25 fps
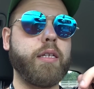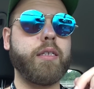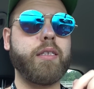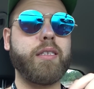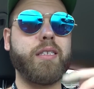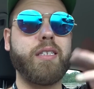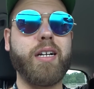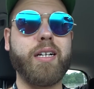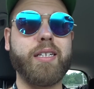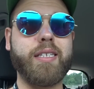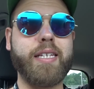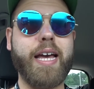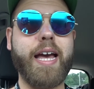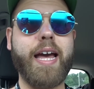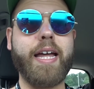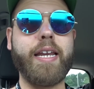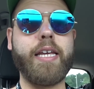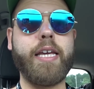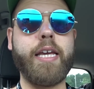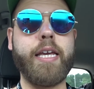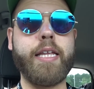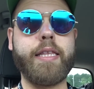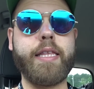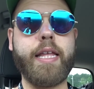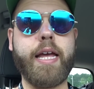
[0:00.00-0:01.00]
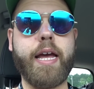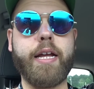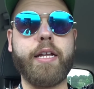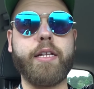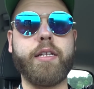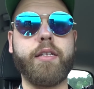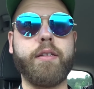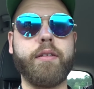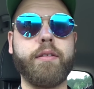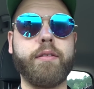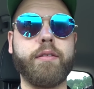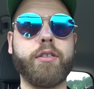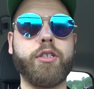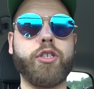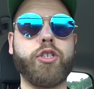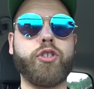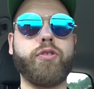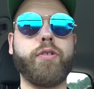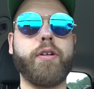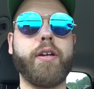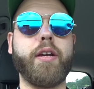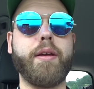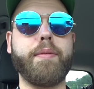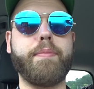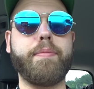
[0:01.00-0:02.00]
Sucks I had to eat that
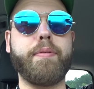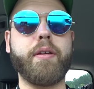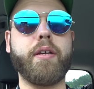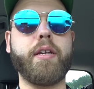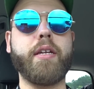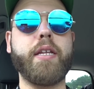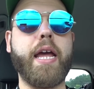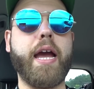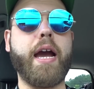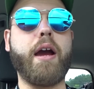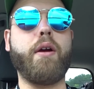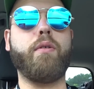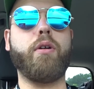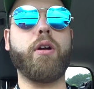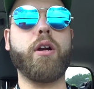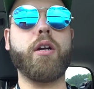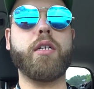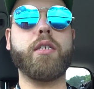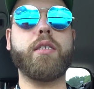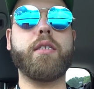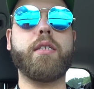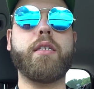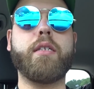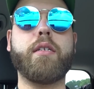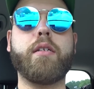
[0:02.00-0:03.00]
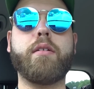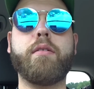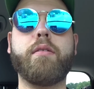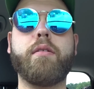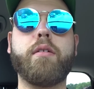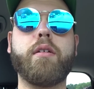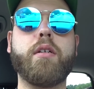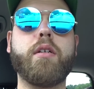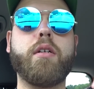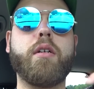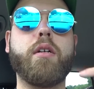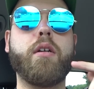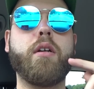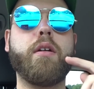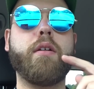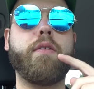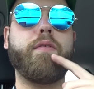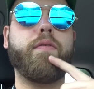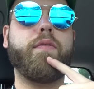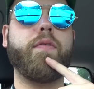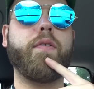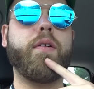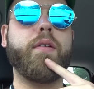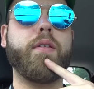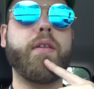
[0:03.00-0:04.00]
trip in hours
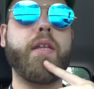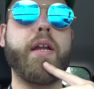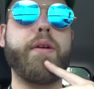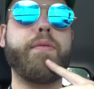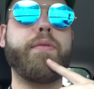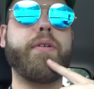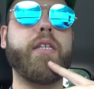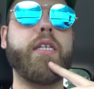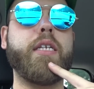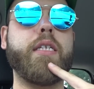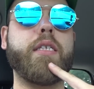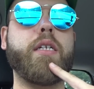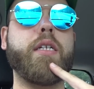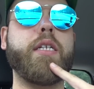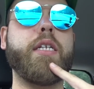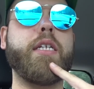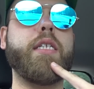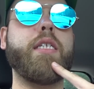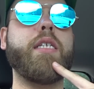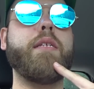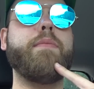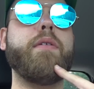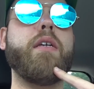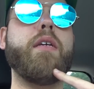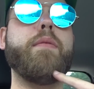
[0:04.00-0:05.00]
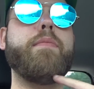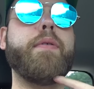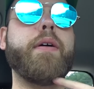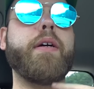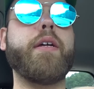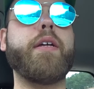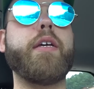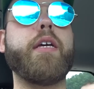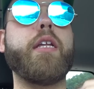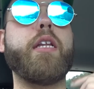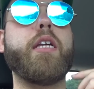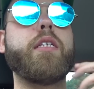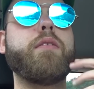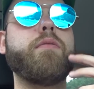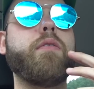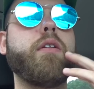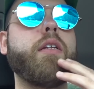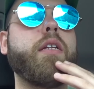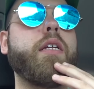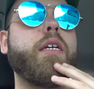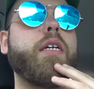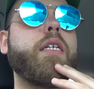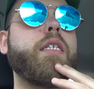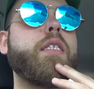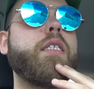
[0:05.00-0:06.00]
that I released on ETV, but it is what
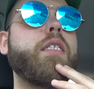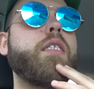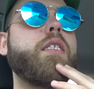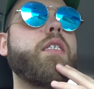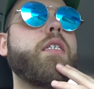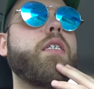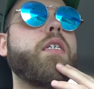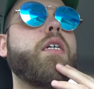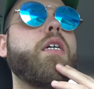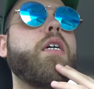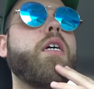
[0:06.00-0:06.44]
it is.